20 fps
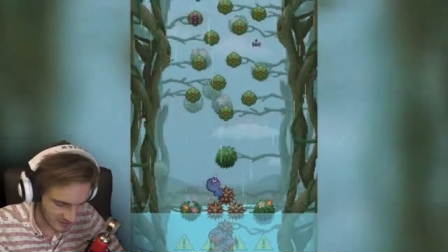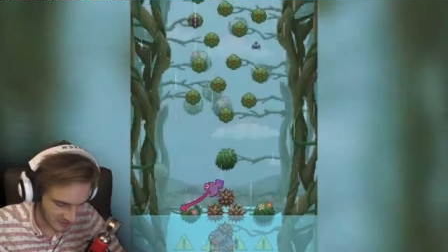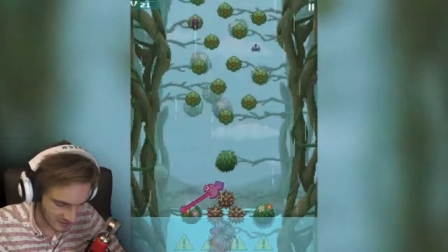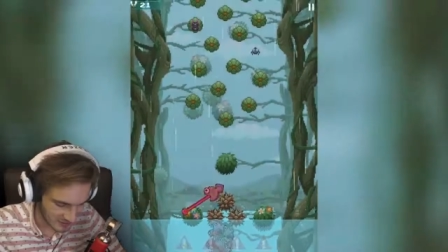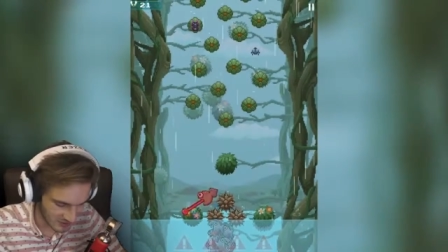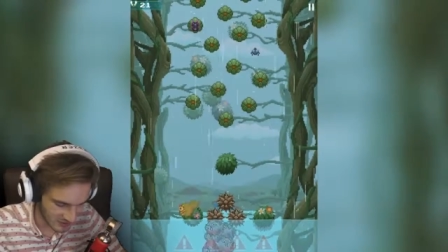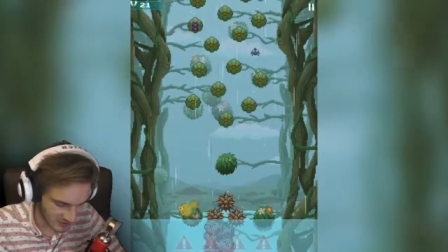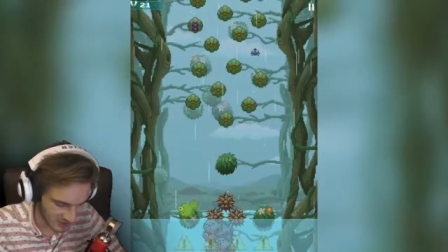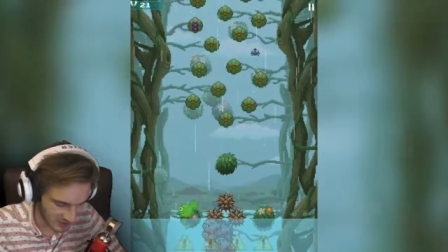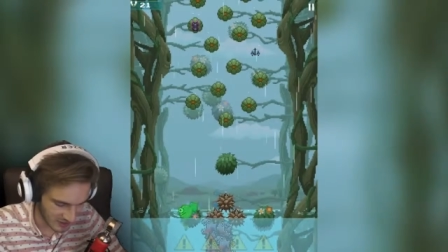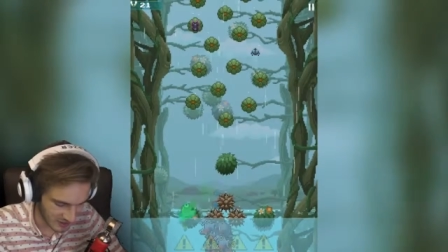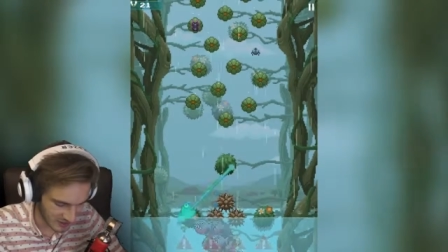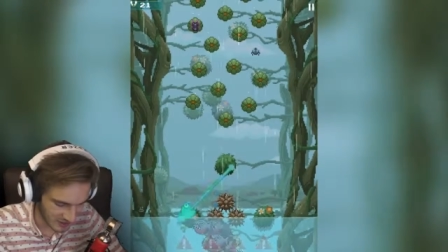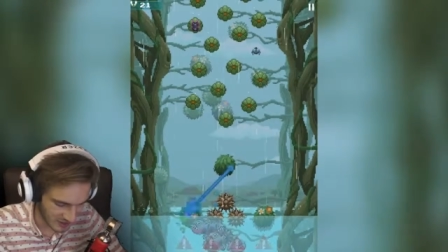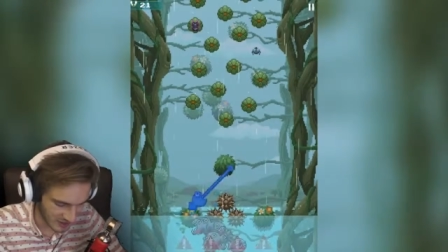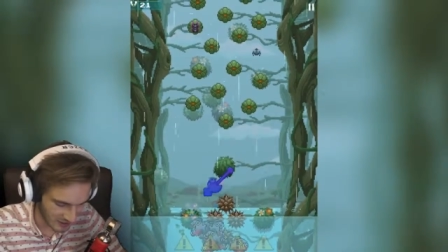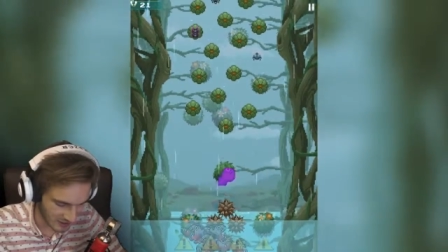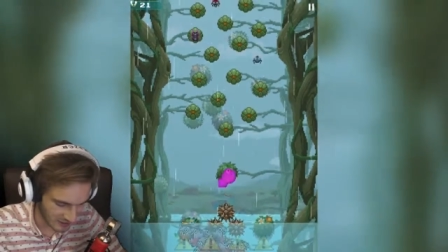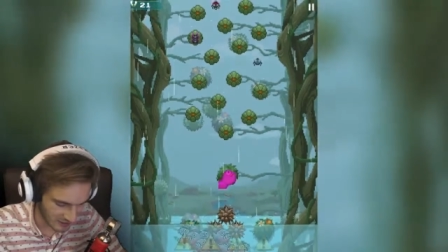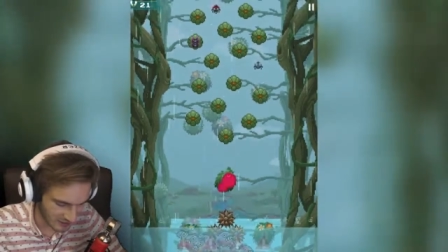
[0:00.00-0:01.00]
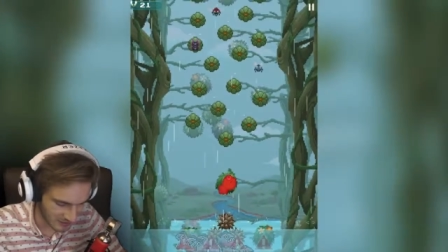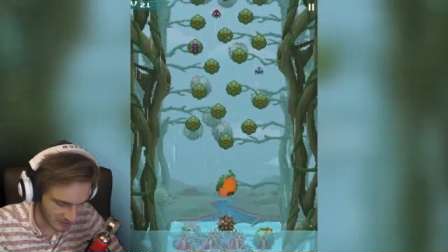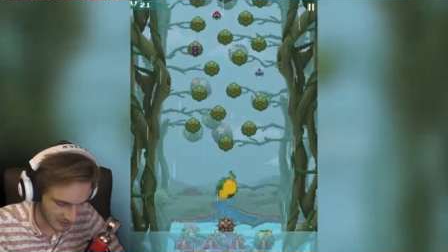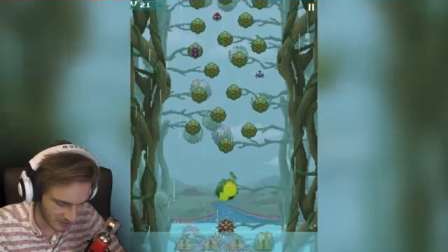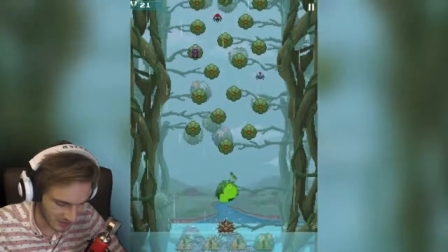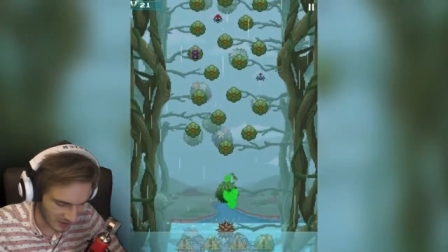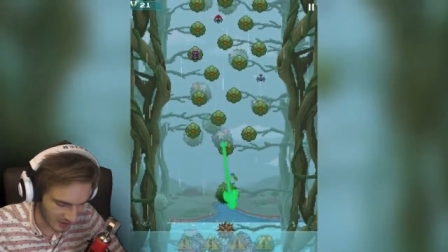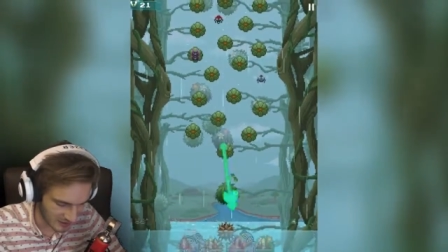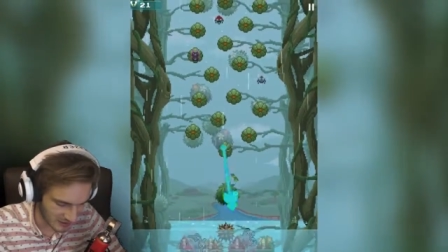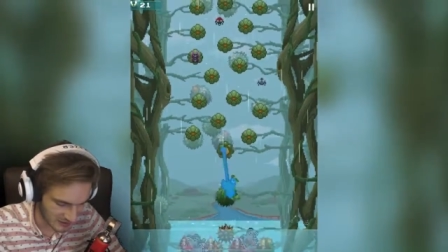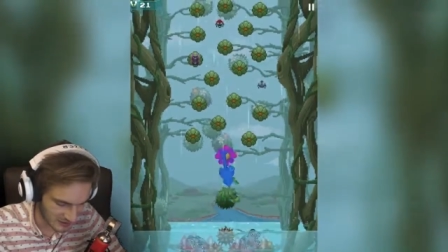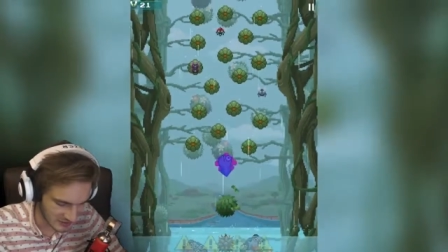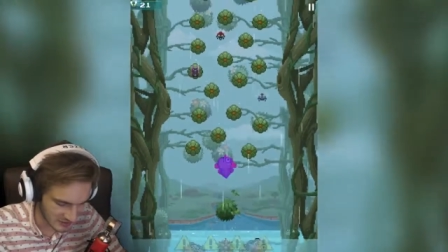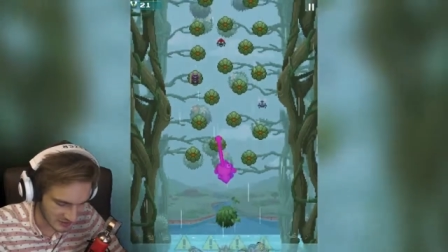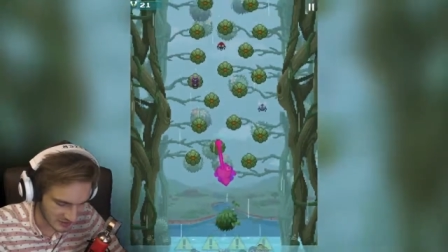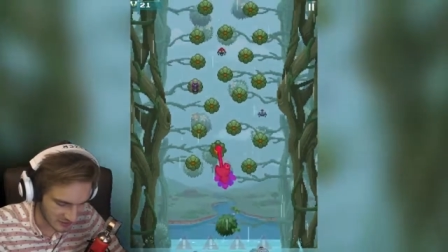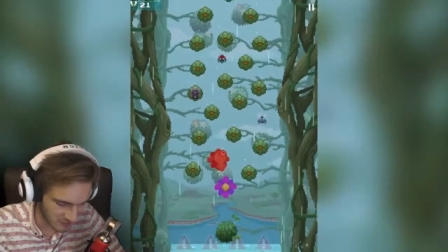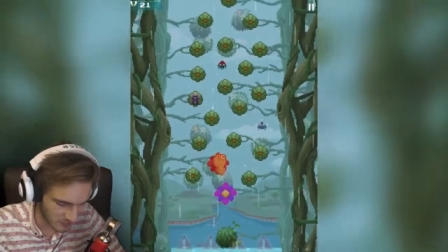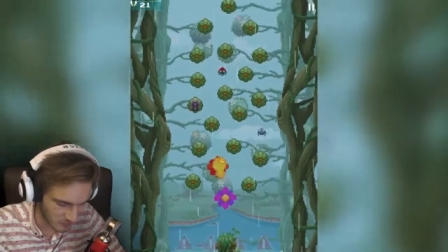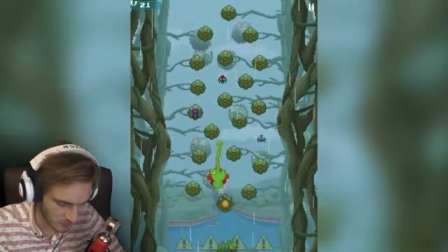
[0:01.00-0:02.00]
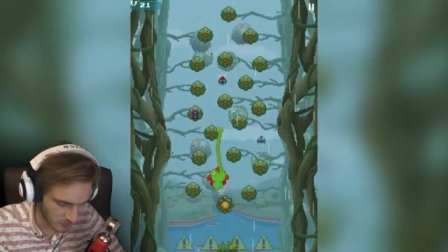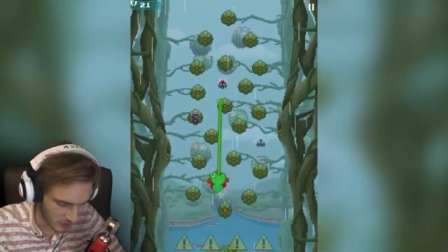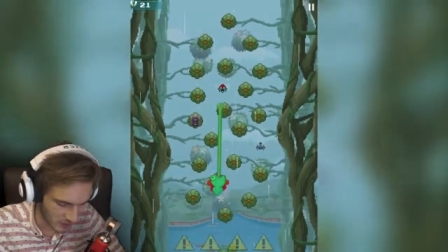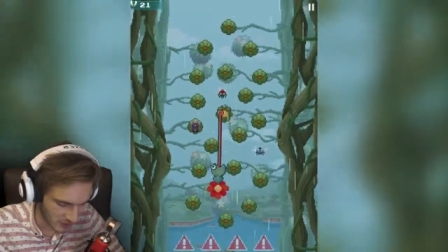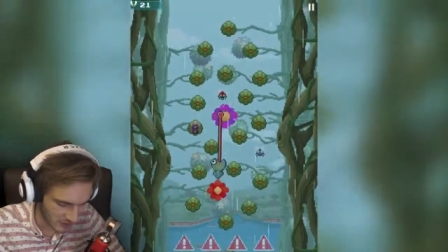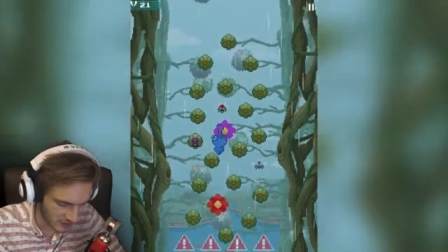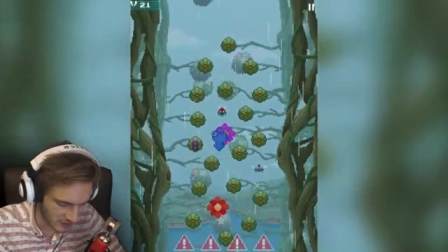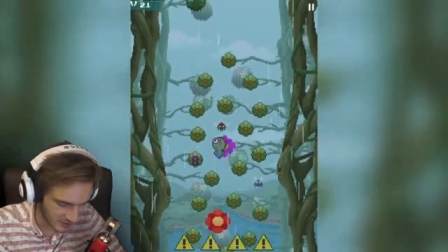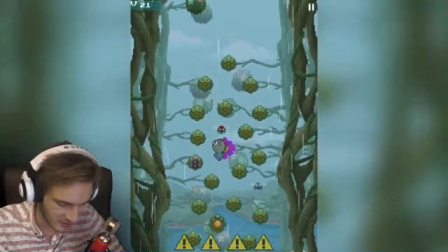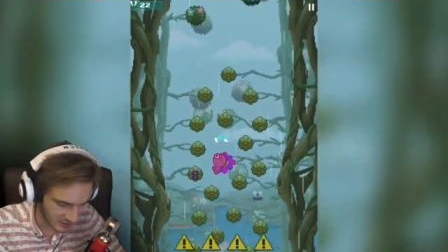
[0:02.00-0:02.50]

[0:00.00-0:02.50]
Okay, I don't... How does this even work?